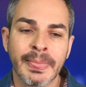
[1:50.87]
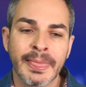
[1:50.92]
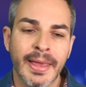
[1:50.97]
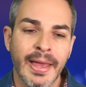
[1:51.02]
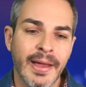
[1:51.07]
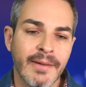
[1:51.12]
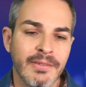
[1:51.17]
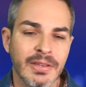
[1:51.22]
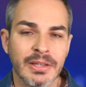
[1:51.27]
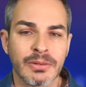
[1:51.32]

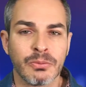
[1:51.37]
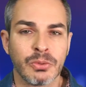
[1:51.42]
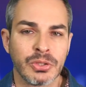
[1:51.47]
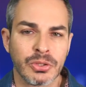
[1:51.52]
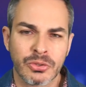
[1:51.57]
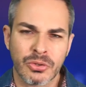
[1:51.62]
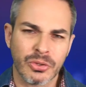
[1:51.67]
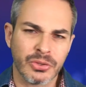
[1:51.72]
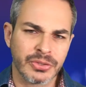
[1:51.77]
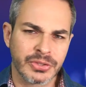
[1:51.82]
having what they
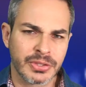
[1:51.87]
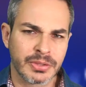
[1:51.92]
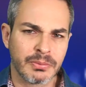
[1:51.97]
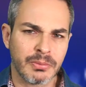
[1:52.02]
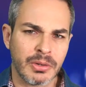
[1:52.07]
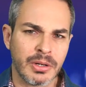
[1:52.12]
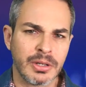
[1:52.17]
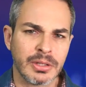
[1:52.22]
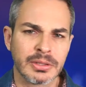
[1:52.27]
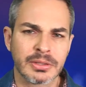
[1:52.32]
call
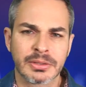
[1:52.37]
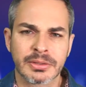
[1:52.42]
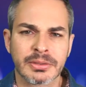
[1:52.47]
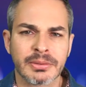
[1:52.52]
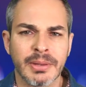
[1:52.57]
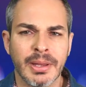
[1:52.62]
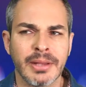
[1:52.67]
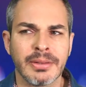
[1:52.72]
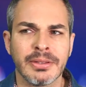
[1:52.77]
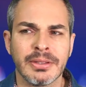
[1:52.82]
smart
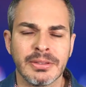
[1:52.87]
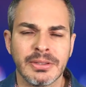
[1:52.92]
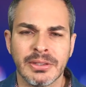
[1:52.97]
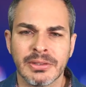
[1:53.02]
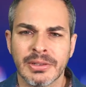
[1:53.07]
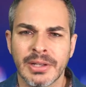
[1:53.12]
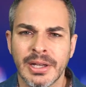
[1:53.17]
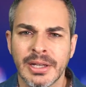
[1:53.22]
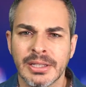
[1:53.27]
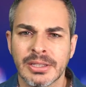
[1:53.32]
LED
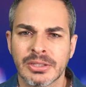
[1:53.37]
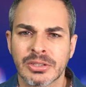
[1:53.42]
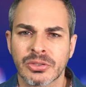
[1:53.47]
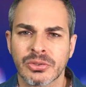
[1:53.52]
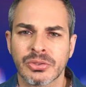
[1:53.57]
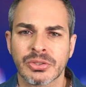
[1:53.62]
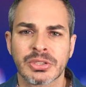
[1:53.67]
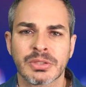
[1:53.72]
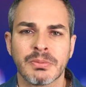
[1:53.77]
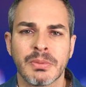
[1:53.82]
lights
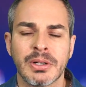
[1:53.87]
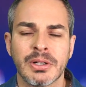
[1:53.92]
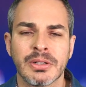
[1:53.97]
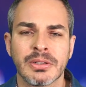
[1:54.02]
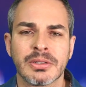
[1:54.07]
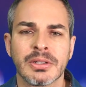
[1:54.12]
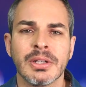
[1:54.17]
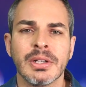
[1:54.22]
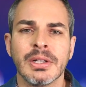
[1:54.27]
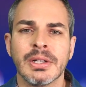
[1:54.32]
or smart